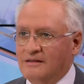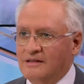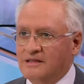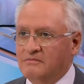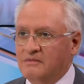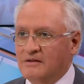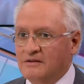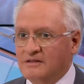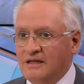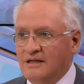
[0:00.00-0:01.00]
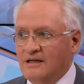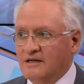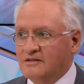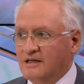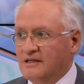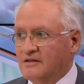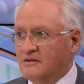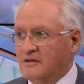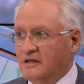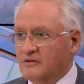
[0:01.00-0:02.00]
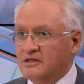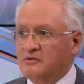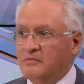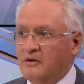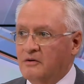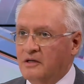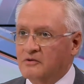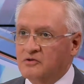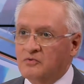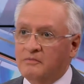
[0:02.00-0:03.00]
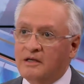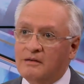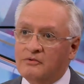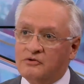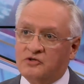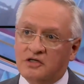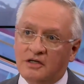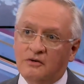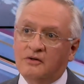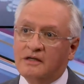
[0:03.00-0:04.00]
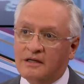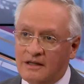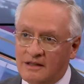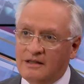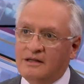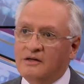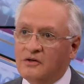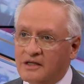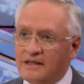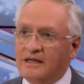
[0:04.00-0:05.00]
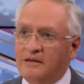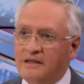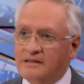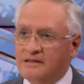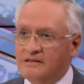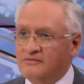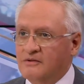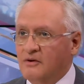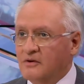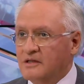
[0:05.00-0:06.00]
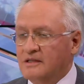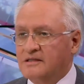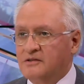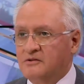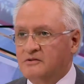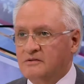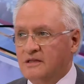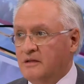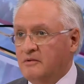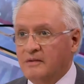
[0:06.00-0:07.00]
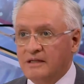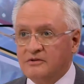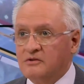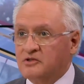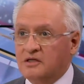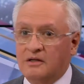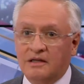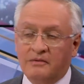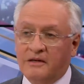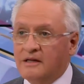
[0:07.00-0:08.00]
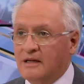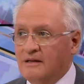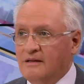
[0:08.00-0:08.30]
It's because actually it's going to increase your power because you will be able to share other, other databases from other institutions, and everybody's going to share everything.